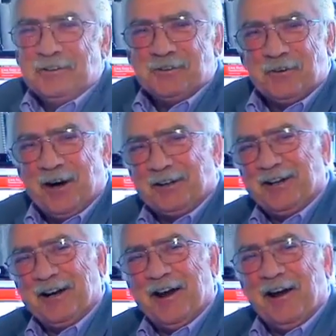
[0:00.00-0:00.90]
So I'll
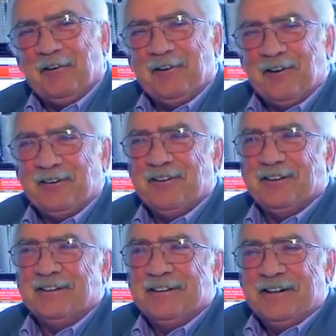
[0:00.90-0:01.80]
get out on
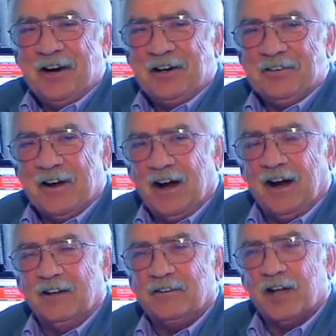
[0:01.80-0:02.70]
the
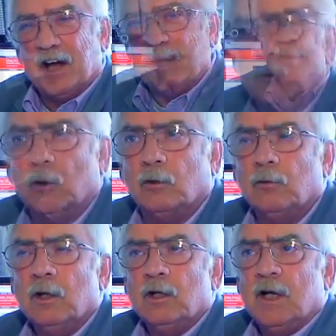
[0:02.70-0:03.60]
high side. We're
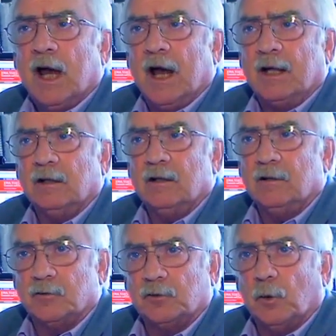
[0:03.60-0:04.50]
at
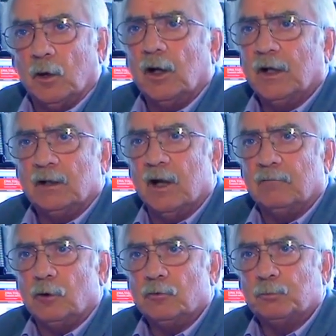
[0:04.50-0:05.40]
historic
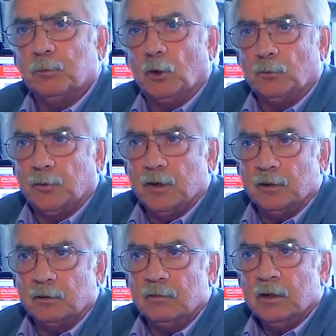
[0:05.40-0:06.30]
levels, both
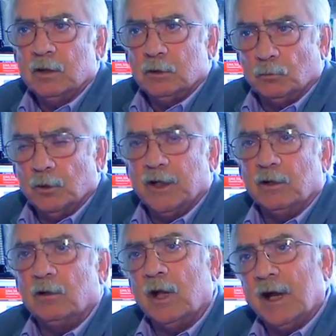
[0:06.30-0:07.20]
in
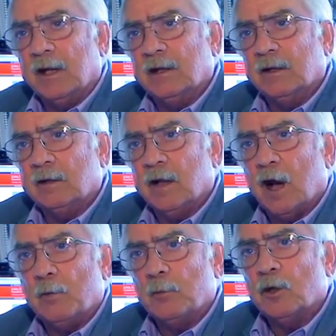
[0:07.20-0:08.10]
real and in
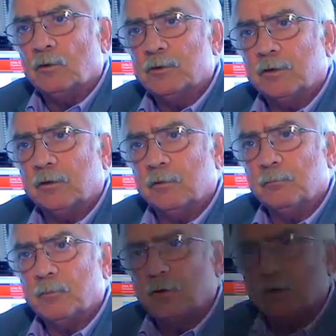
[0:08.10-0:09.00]
nominal terms.